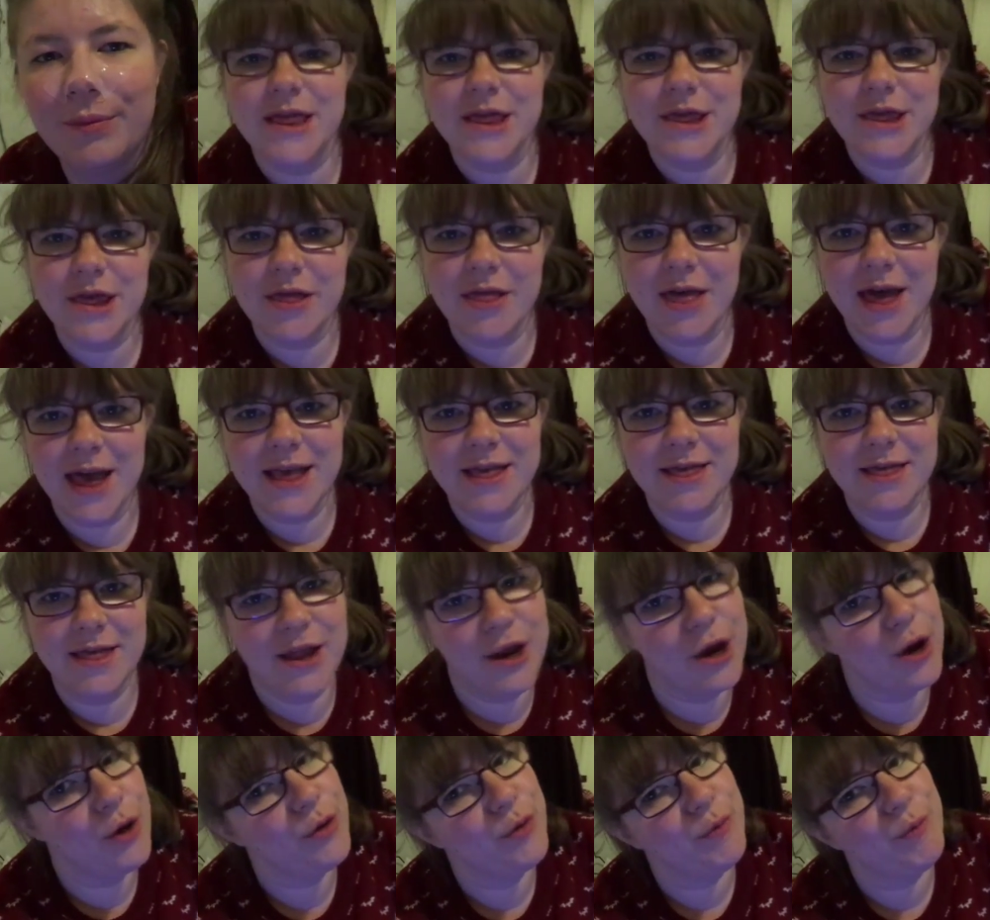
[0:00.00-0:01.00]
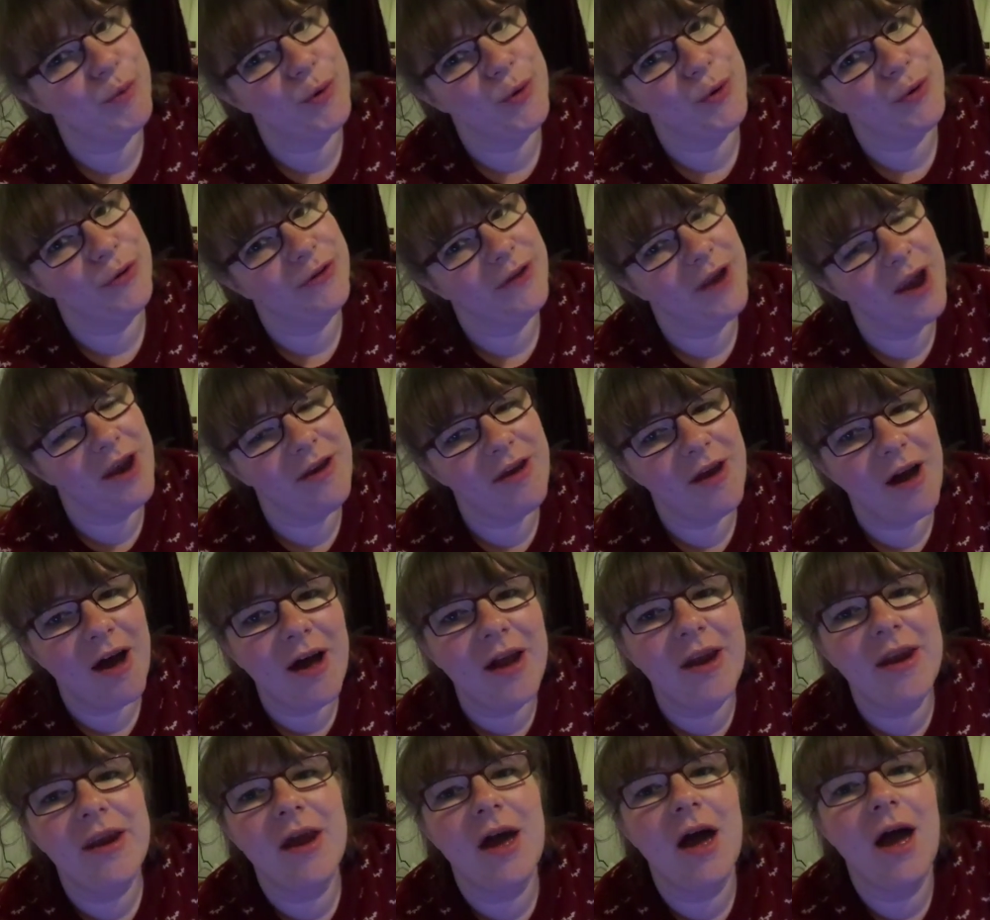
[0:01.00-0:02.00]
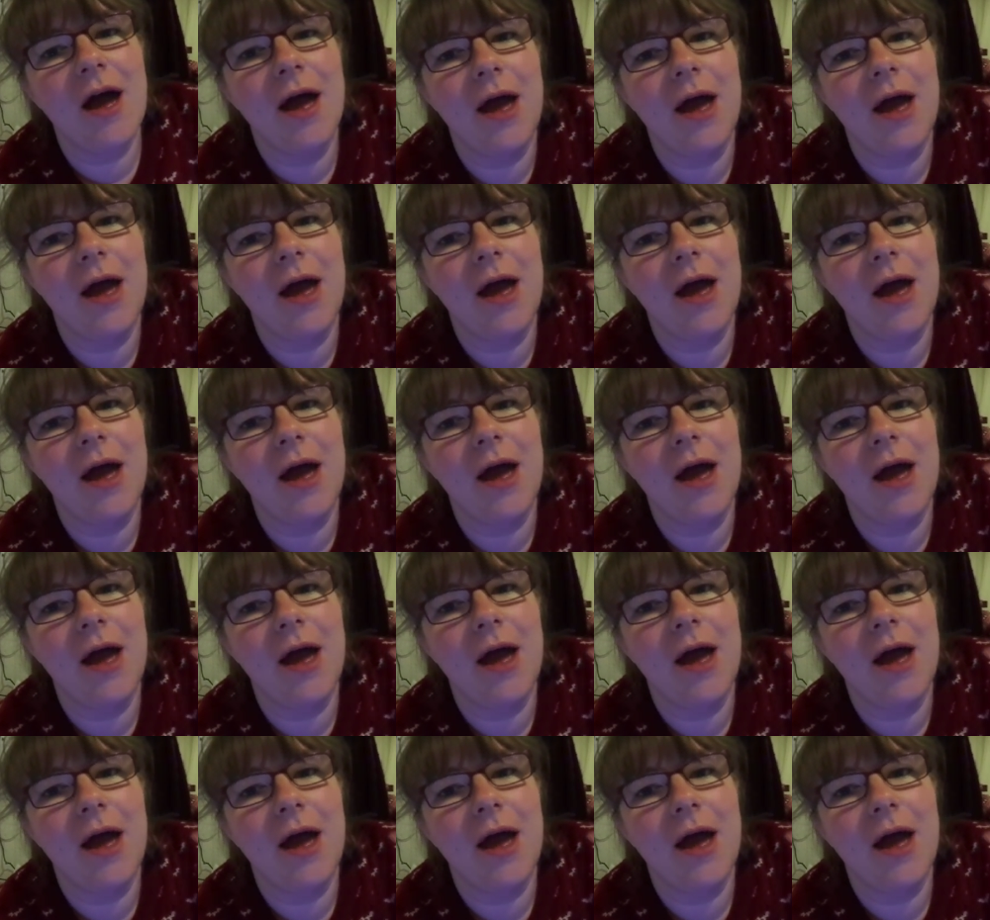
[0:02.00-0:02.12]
So that is the nose pores done.